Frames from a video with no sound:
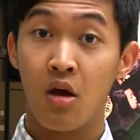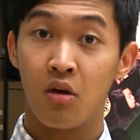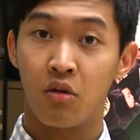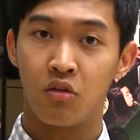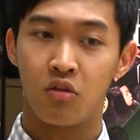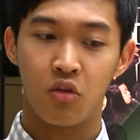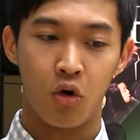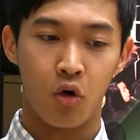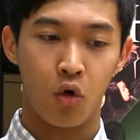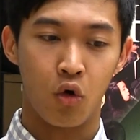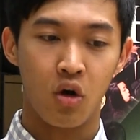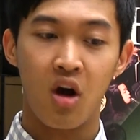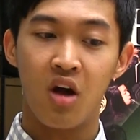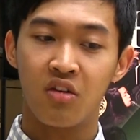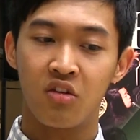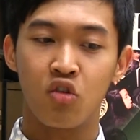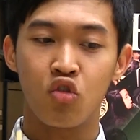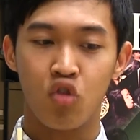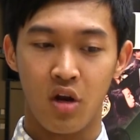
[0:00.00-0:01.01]
So
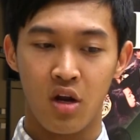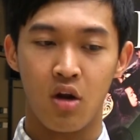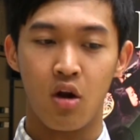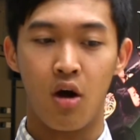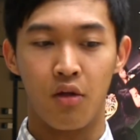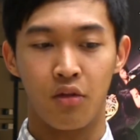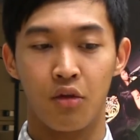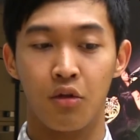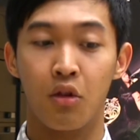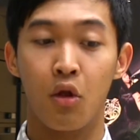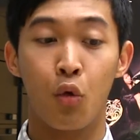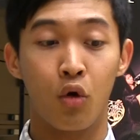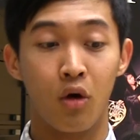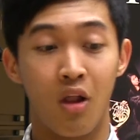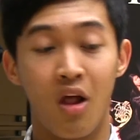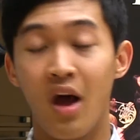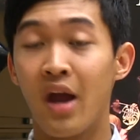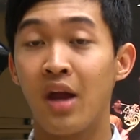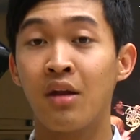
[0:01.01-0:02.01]
concentrate on the lower
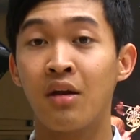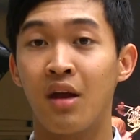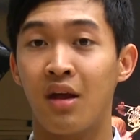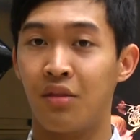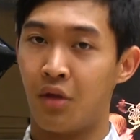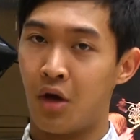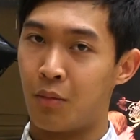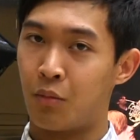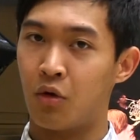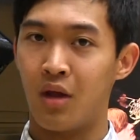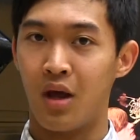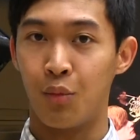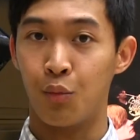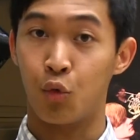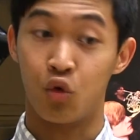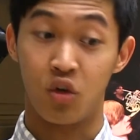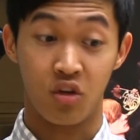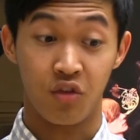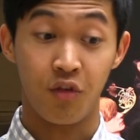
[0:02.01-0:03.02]
line, and the upper line
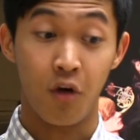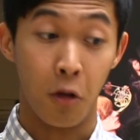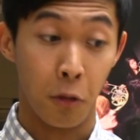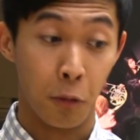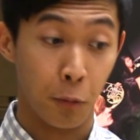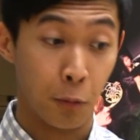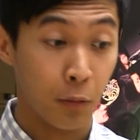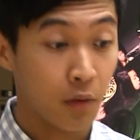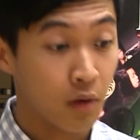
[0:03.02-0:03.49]
will just follow.